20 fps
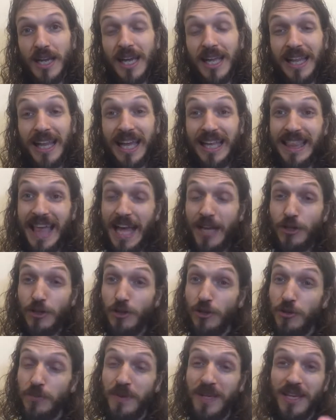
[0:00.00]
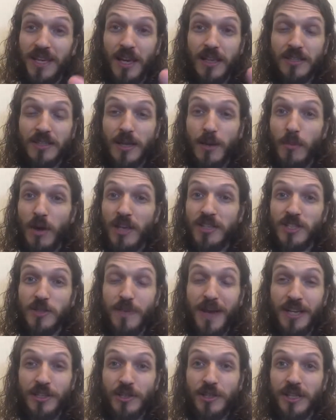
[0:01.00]
Like that could be a
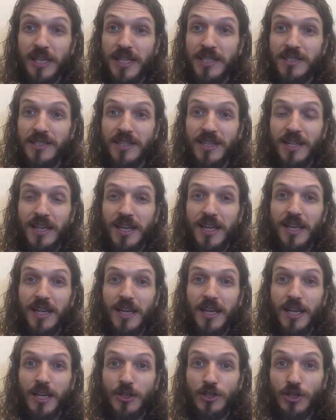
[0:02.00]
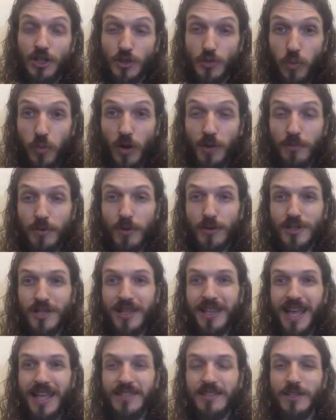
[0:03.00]
specialist, just one
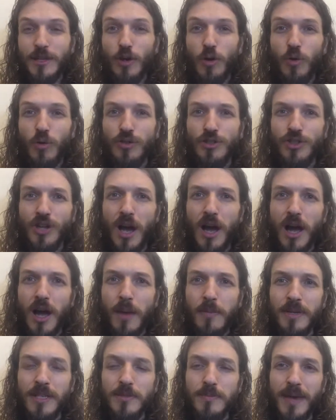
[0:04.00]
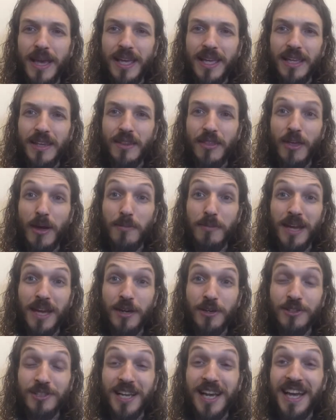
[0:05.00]
person that's their whole job is making
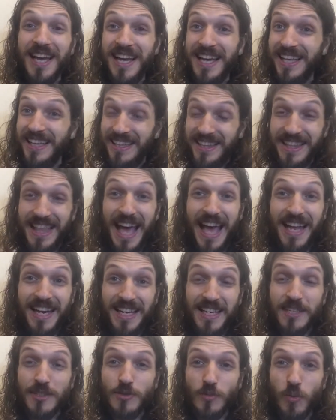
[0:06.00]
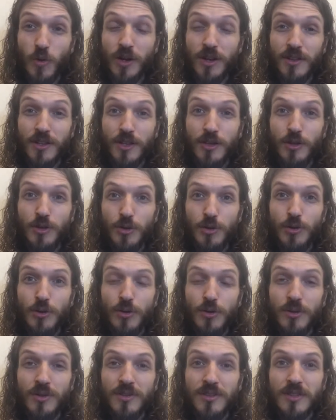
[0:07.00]
thumbnails. That is one of the
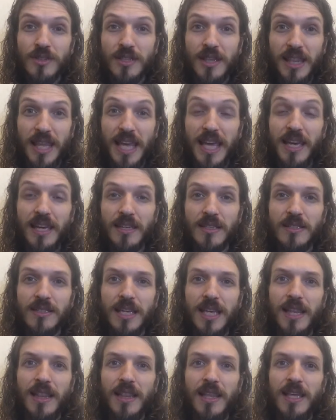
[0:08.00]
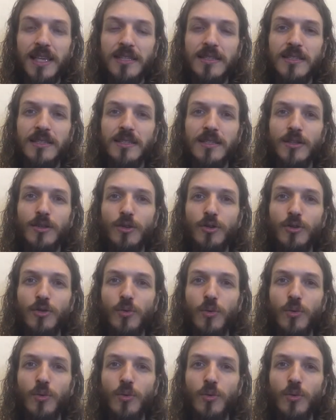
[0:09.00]
new things in this new